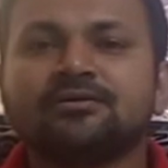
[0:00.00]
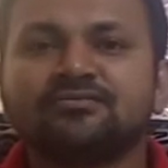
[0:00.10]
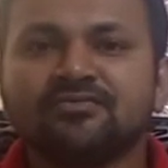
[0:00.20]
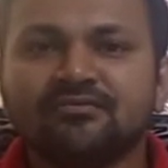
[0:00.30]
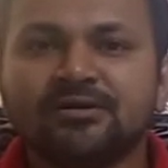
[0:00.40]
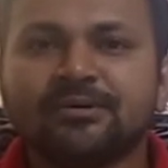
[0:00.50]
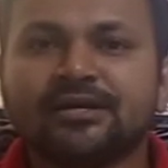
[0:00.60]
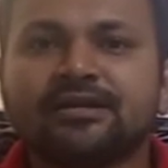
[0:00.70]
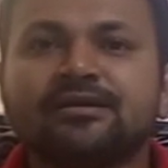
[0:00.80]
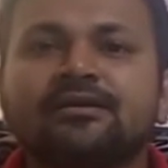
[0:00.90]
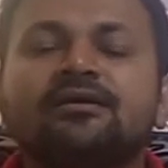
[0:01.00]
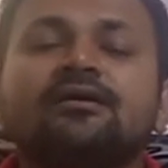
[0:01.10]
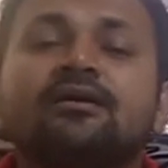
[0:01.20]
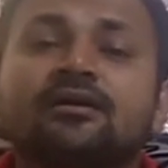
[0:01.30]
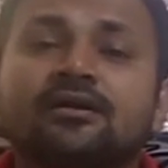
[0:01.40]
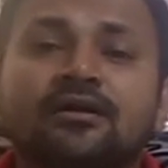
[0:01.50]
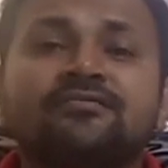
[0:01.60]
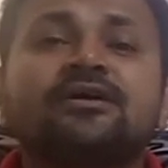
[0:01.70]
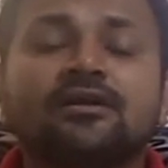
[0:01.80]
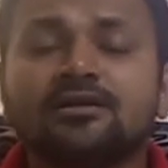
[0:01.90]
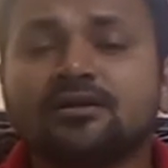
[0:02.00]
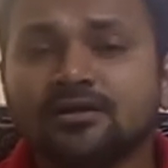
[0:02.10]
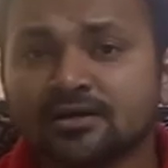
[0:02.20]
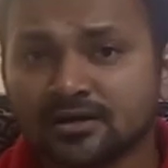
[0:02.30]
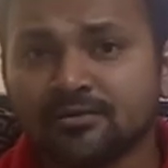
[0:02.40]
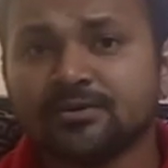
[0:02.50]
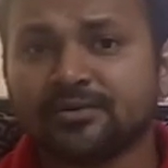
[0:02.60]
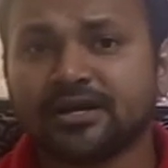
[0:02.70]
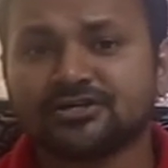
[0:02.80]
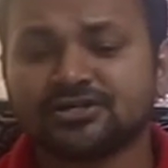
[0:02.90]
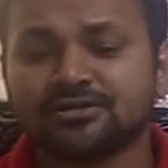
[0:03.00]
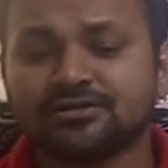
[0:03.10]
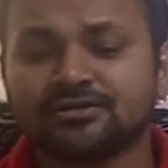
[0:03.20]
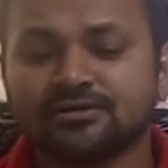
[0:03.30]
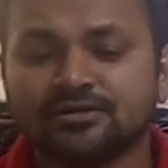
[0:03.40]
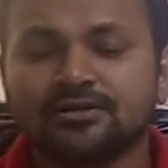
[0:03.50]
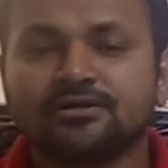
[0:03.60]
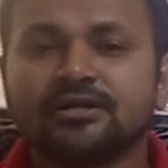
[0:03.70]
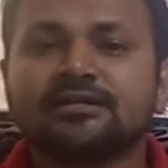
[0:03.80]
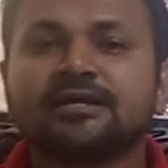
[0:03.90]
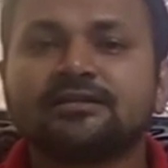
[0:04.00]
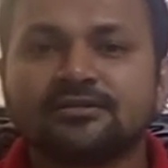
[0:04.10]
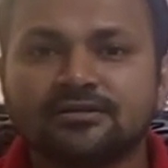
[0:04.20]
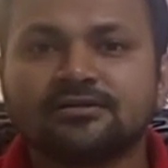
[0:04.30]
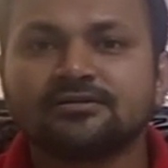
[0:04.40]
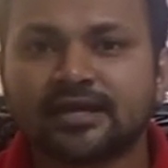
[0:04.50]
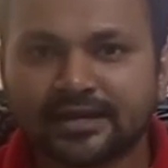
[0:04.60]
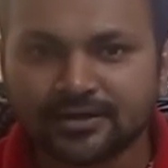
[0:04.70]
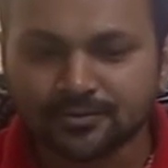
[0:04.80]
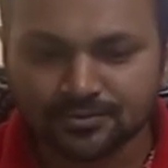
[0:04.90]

we will begin graphical communication. Till then, thank you.